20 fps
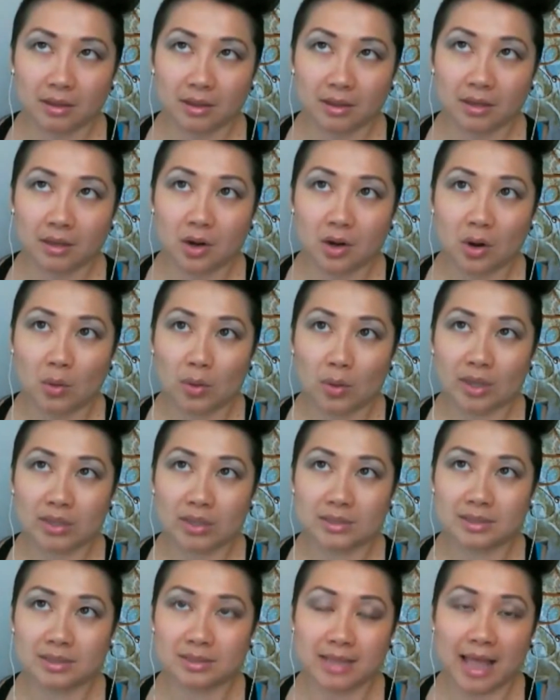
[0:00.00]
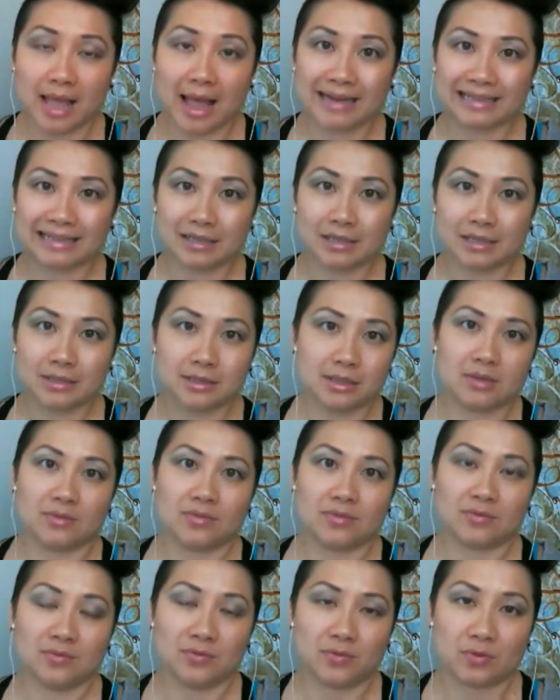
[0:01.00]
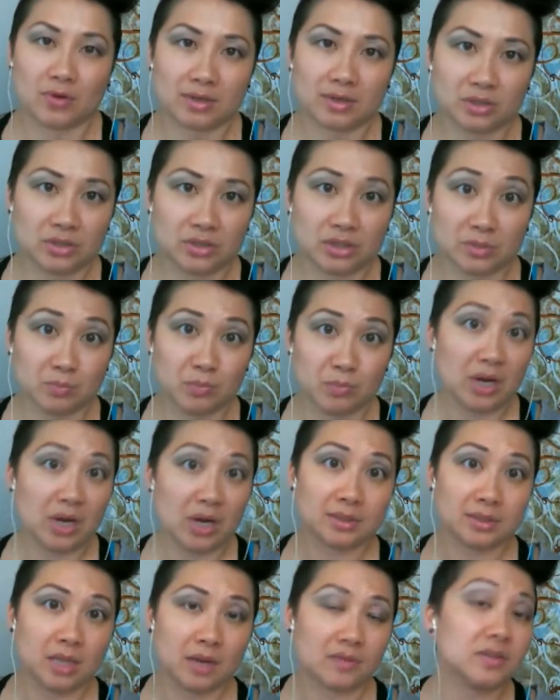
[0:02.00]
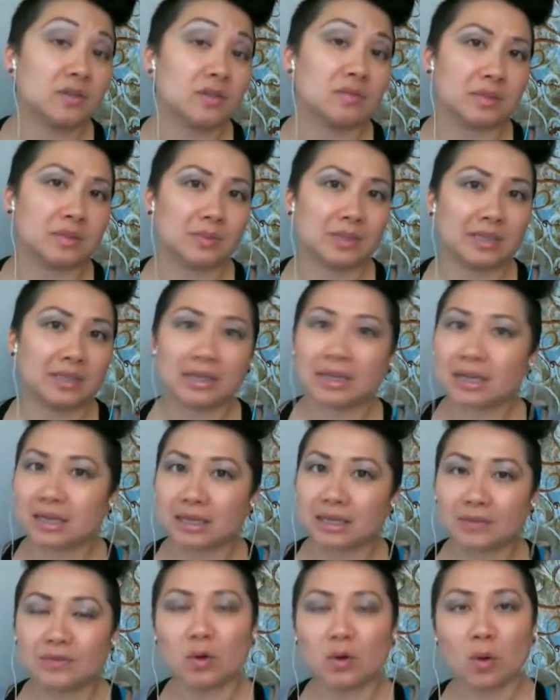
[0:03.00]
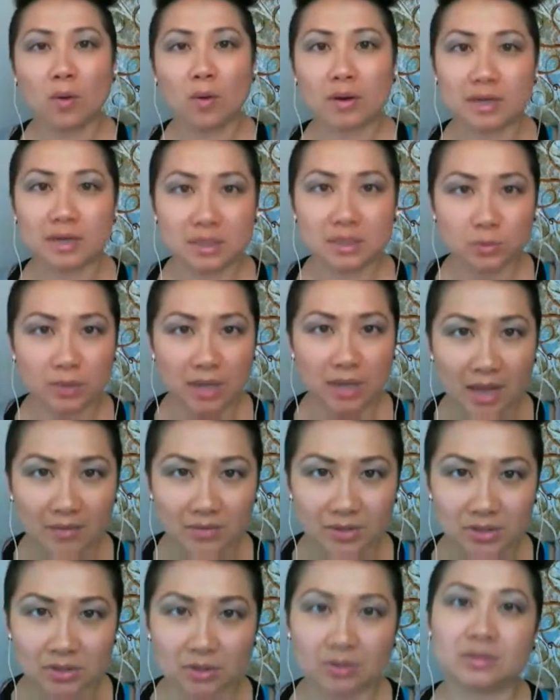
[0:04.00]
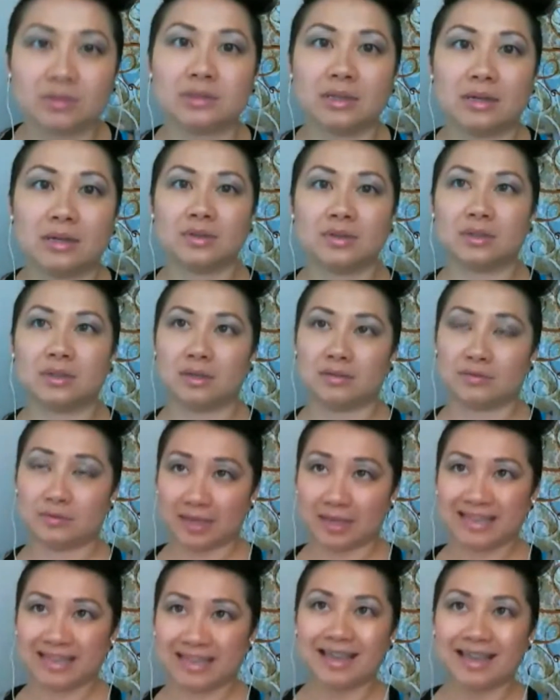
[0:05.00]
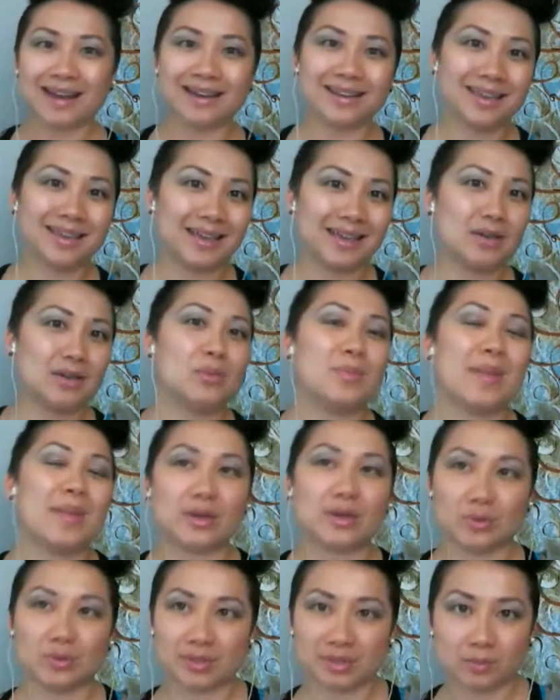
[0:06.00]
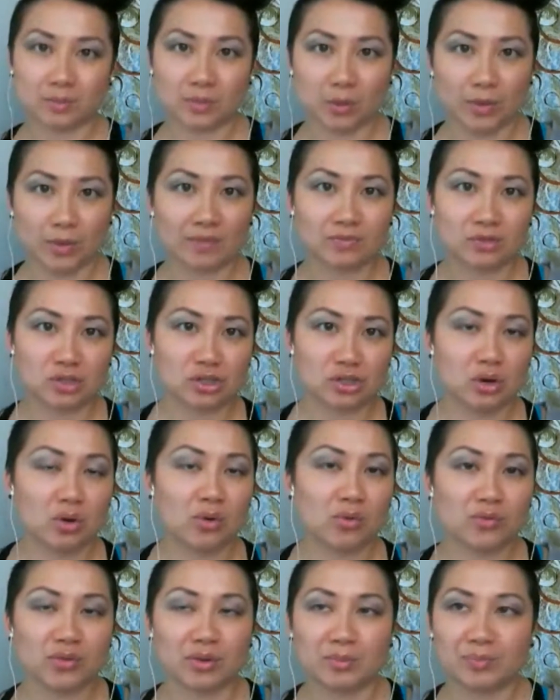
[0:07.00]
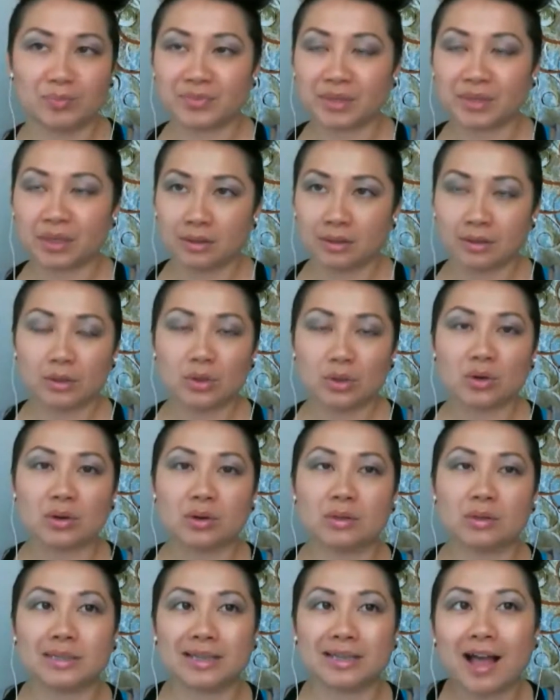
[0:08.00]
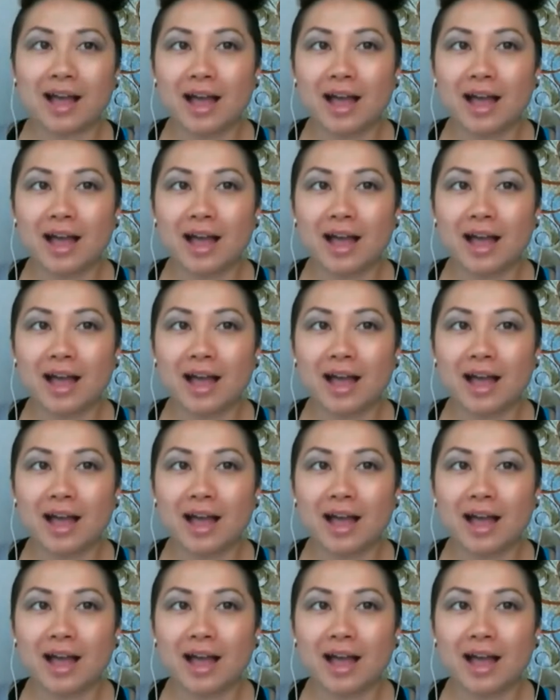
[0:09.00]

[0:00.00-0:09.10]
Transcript: it's that easy for us to just be ourselves from the beginning. Of course, we have a certain level of etiquette or mannerism that we have to show from early